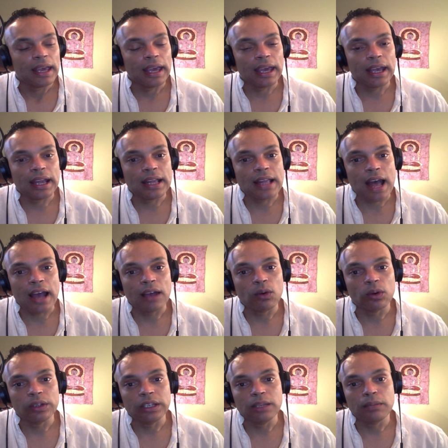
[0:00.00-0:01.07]
And I
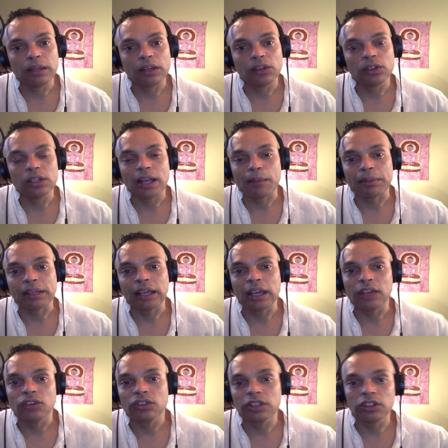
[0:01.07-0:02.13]
will email you the
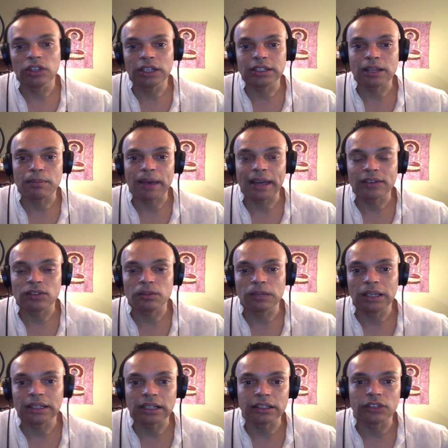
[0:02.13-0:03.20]
application and you get that back to
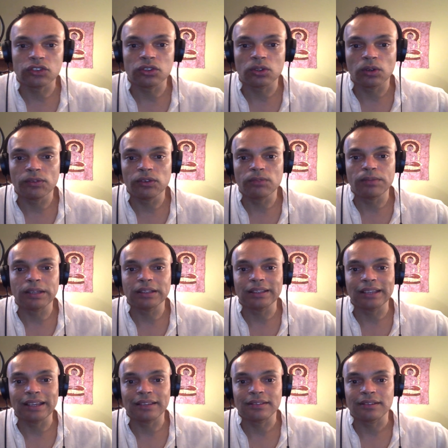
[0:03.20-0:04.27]
me and I'll let you know if you've been
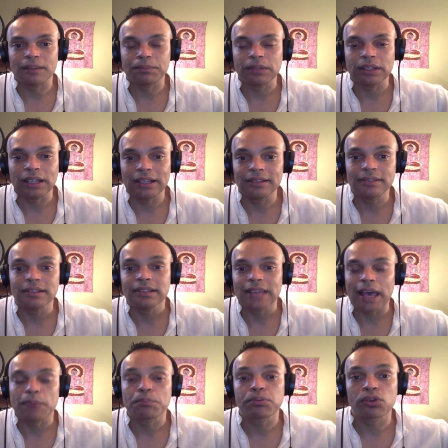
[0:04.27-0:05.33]
accepted into
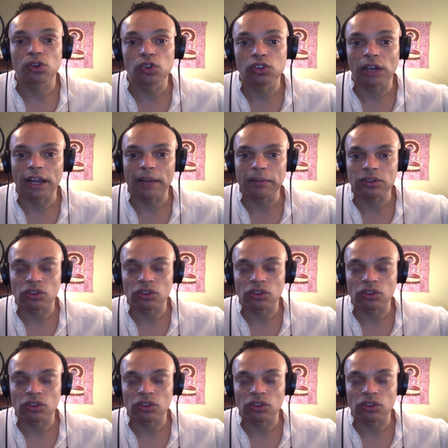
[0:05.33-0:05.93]
that program.